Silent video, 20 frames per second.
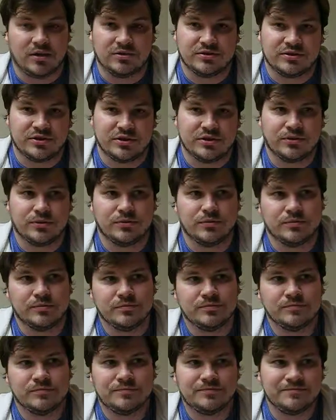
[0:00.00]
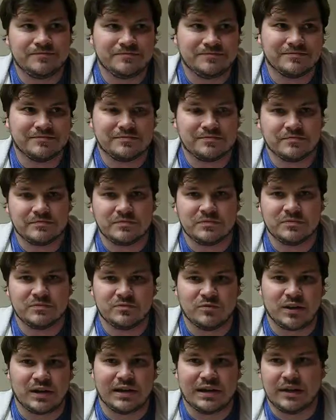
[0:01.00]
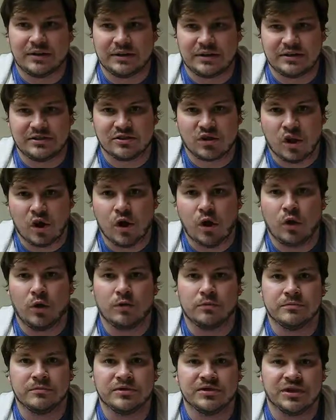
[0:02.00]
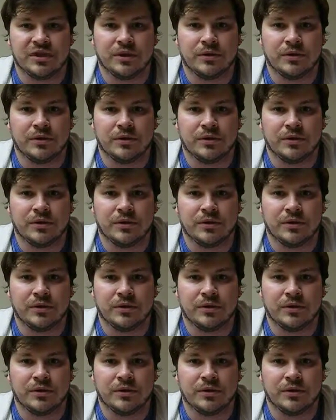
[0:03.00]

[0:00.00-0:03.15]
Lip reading: also right now he's calm,